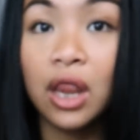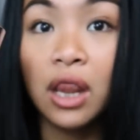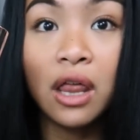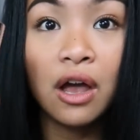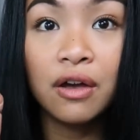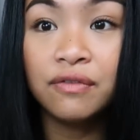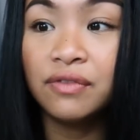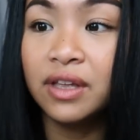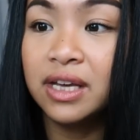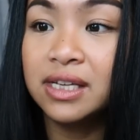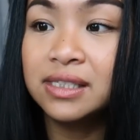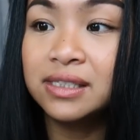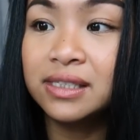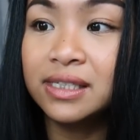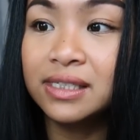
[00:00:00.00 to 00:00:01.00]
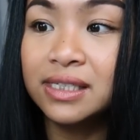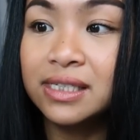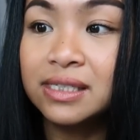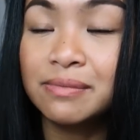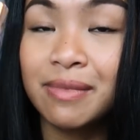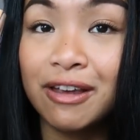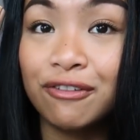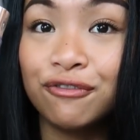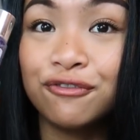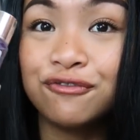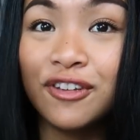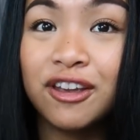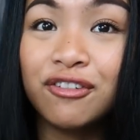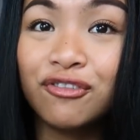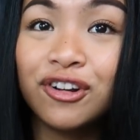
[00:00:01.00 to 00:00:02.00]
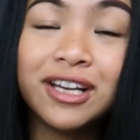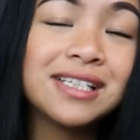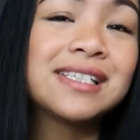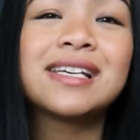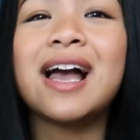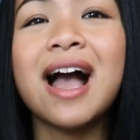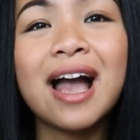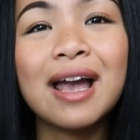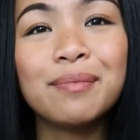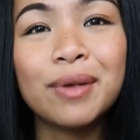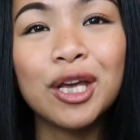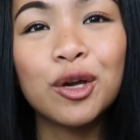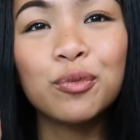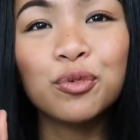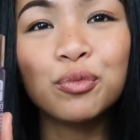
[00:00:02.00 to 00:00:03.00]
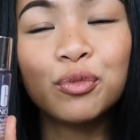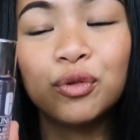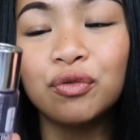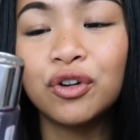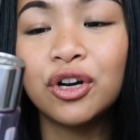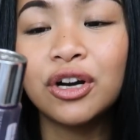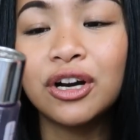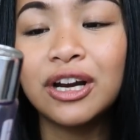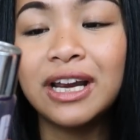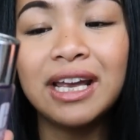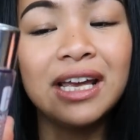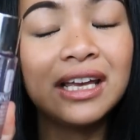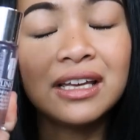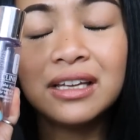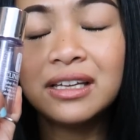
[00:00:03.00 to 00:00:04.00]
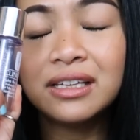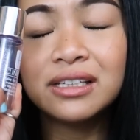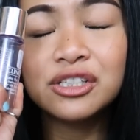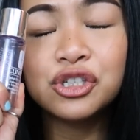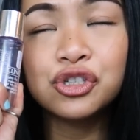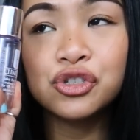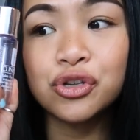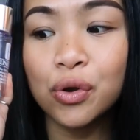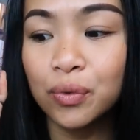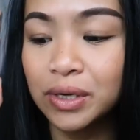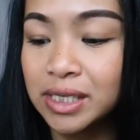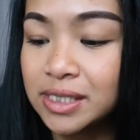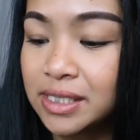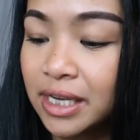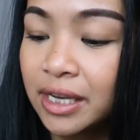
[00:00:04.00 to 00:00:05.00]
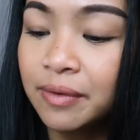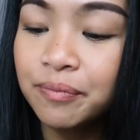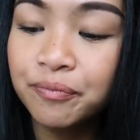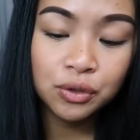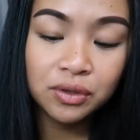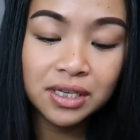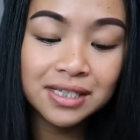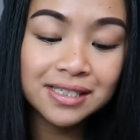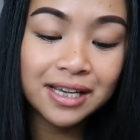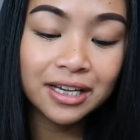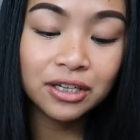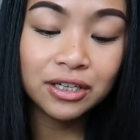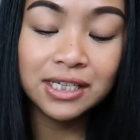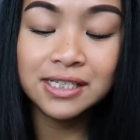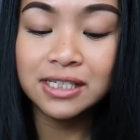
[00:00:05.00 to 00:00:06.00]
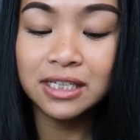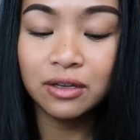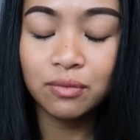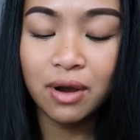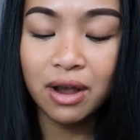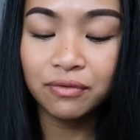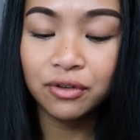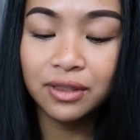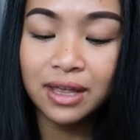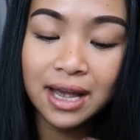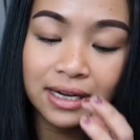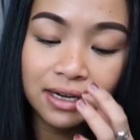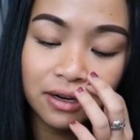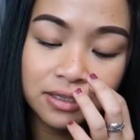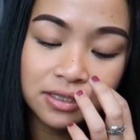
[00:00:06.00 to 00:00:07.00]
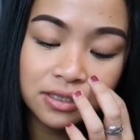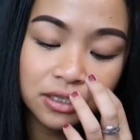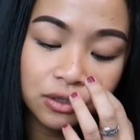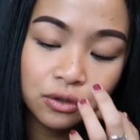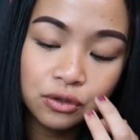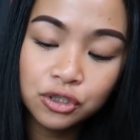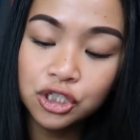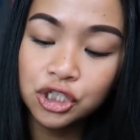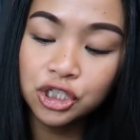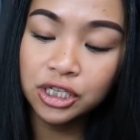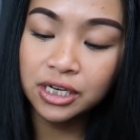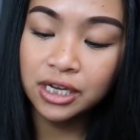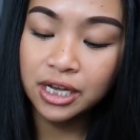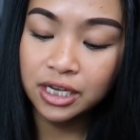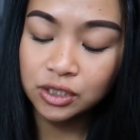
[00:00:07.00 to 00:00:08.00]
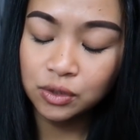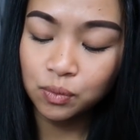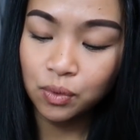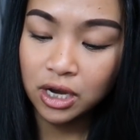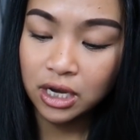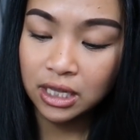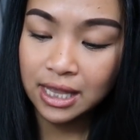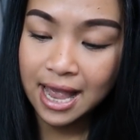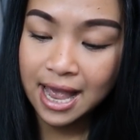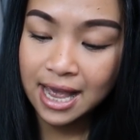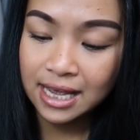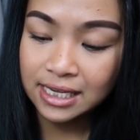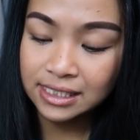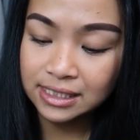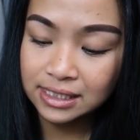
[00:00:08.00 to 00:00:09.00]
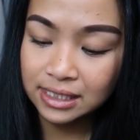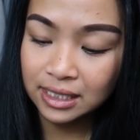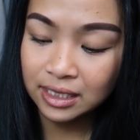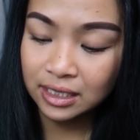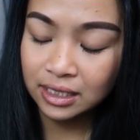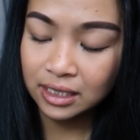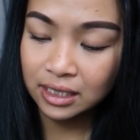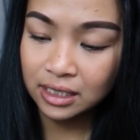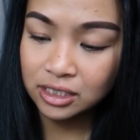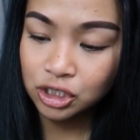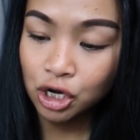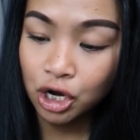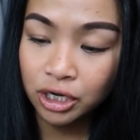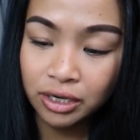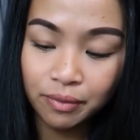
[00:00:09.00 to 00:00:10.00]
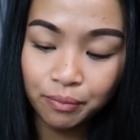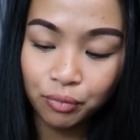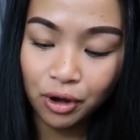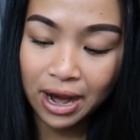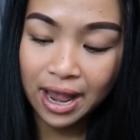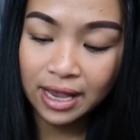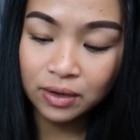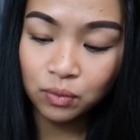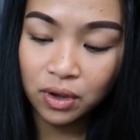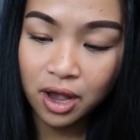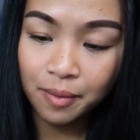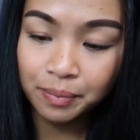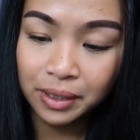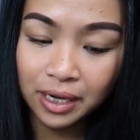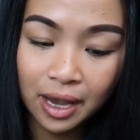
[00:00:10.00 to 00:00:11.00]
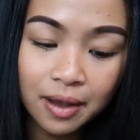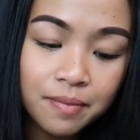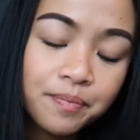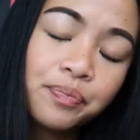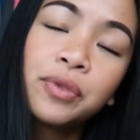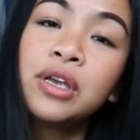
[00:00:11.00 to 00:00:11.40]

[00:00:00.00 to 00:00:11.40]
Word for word: Love this. This is my favorite eye makeup remover. It so easy. Two things that could easily rival that is the Neutrogena as well as the Target brand Up and Up.